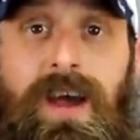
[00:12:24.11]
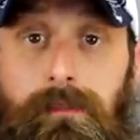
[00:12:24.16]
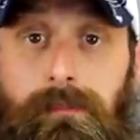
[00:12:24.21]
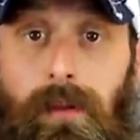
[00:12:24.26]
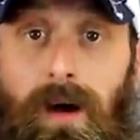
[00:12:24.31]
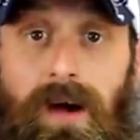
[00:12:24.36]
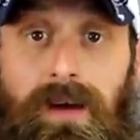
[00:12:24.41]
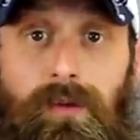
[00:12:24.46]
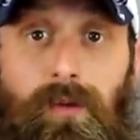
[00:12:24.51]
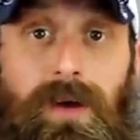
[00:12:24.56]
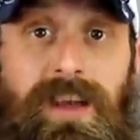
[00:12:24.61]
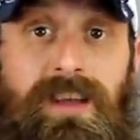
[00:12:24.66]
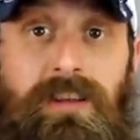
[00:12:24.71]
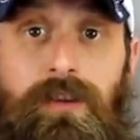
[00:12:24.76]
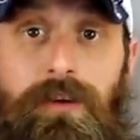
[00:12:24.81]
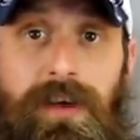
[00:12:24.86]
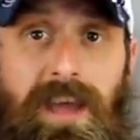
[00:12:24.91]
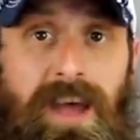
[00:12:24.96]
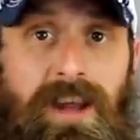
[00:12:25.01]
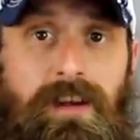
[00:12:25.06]
But we can
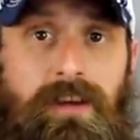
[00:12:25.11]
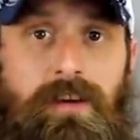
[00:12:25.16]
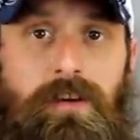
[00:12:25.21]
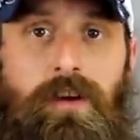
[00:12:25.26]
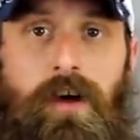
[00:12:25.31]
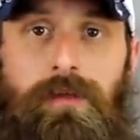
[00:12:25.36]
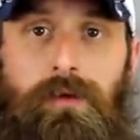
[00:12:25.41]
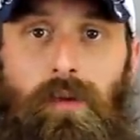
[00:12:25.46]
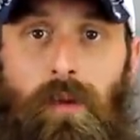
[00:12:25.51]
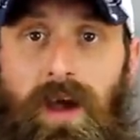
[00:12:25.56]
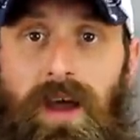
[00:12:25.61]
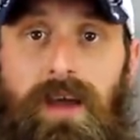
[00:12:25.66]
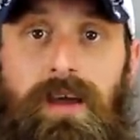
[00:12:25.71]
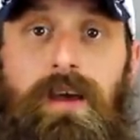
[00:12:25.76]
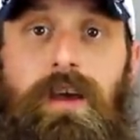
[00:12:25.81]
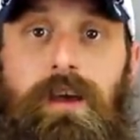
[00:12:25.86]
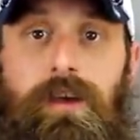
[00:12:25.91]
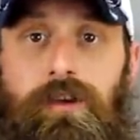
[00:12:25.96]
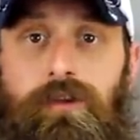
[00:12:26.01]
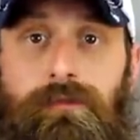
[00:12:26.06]
look at it another way.
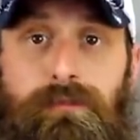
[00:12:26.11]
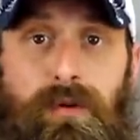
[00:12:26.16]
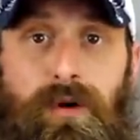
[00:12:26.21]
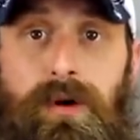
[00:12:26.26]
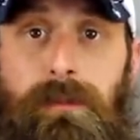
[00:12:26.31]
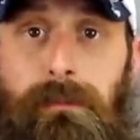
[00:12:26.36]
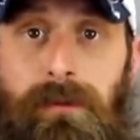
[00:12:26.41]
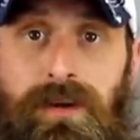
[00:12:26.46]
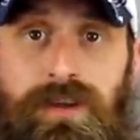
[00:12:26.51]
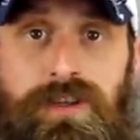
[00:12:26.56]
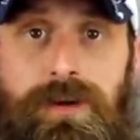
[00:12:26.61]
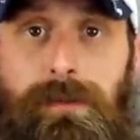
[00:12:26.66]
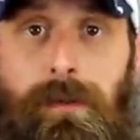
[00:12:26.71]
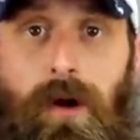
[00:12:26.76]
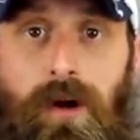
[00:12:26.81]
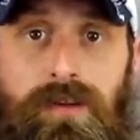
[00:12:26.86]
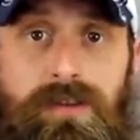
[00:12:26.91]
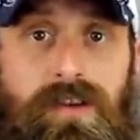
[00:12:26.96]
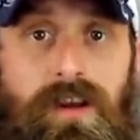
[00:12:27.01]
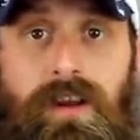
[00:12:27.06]
You've put a bunch of
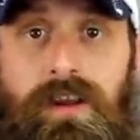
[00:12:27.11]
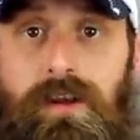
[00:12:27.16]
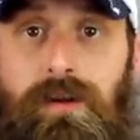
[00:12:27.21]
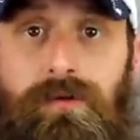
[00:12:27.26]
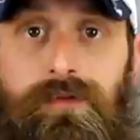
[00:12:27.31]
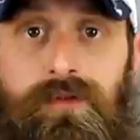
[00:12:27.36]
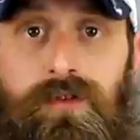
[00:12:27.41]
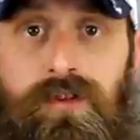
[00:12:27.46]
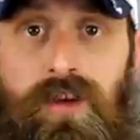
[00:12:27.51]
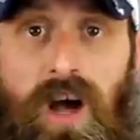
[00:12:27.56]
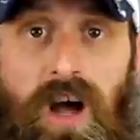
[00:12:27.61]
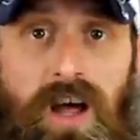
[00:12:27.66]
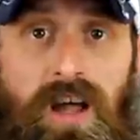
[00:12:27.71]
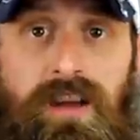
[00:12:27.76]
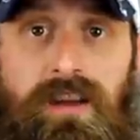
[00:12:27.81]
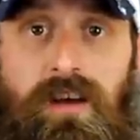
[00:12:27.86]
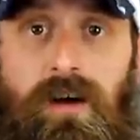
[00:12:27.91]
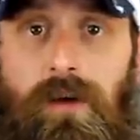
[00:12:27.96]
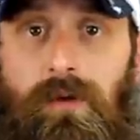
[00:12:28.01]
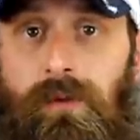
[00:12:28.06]
parts on it. You've
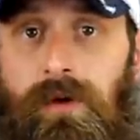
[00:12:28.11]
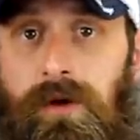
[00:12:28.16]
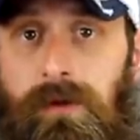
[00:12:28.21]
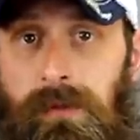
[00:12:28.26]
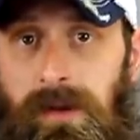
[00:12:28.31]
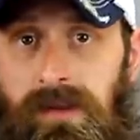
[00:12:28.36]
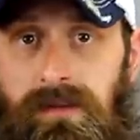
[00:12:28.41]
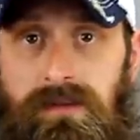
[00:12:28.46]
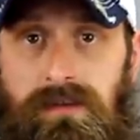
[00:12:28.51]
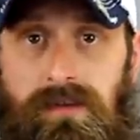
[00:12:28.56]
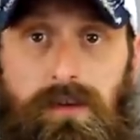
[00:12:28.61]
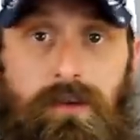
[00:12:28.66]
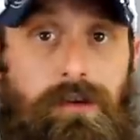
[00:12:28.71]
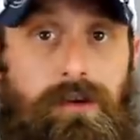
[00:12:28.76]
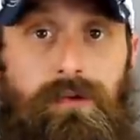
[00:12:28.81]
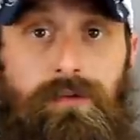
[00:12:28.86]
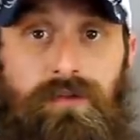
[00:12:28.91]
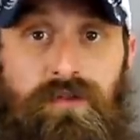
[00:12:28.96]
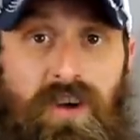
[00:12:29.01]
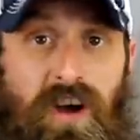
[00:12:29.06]
done a rear main seal.
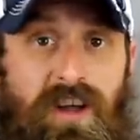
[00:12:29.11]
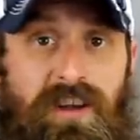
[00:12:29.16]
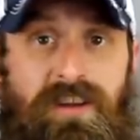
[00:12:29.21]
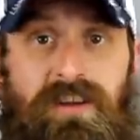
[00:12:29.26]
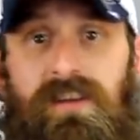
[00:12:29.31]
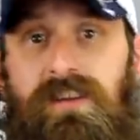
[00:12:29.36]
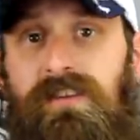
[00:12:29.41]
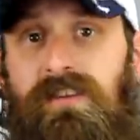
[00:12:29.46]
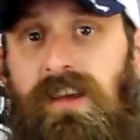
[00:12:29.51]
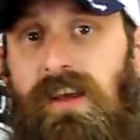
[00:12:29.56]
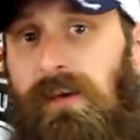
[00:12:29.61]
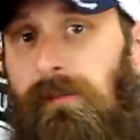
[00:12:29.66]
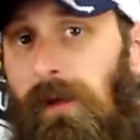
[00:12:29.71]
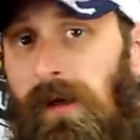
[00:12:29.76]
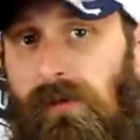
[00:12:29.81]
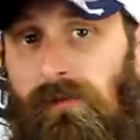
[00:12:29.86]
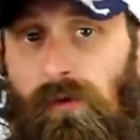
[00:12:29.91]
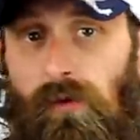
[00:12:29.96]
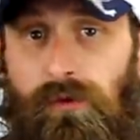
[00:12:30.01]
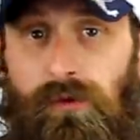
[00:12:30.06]
You've done an intake
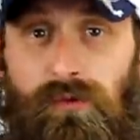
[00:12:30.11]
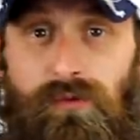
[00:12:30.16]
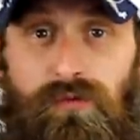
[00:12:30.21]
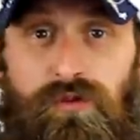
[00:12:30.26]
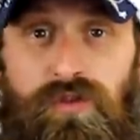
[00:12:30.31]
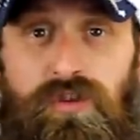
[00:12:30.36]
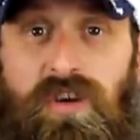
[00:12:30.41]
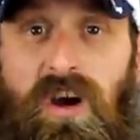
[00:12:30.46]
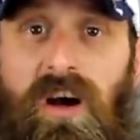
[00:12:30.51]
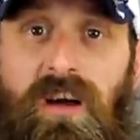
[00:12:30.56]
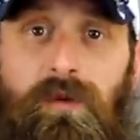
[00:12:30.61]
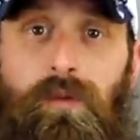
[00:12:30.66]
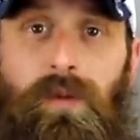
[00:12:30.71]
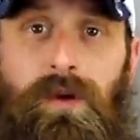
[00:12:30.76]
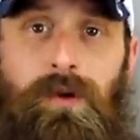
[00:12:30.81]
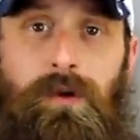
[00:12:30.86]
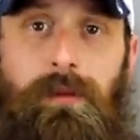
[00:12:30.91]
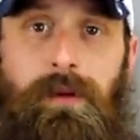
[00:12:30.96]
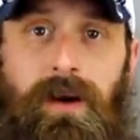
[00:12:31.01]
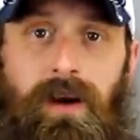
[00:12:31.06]
manifold. You've done
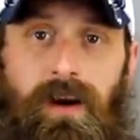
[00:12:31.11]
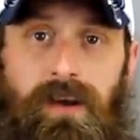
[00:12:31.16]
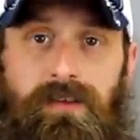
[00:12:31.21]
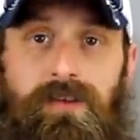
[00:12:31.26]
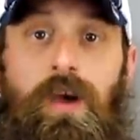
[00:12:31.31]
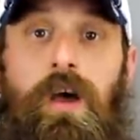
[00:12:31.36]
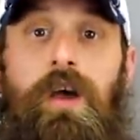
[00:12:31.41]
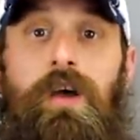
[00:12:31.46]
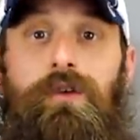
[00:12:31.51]
wheel bearings.